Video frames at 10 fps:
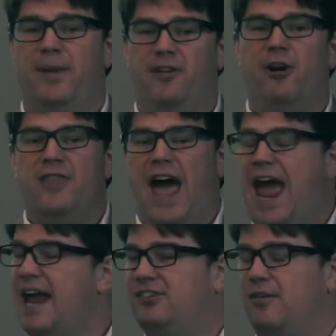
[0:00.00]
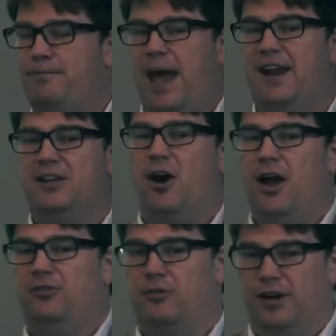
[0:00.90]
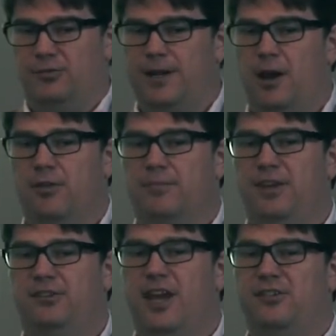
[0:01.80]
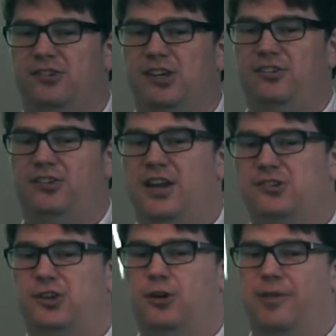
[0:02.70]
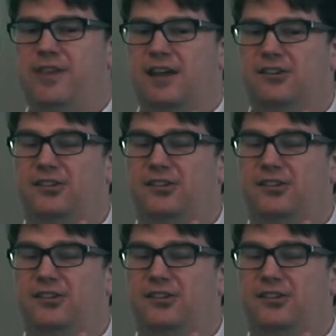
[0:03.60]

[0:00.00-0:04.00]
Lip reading: but they're in the hands of bad guys, or as we know them these days, GCHQ and the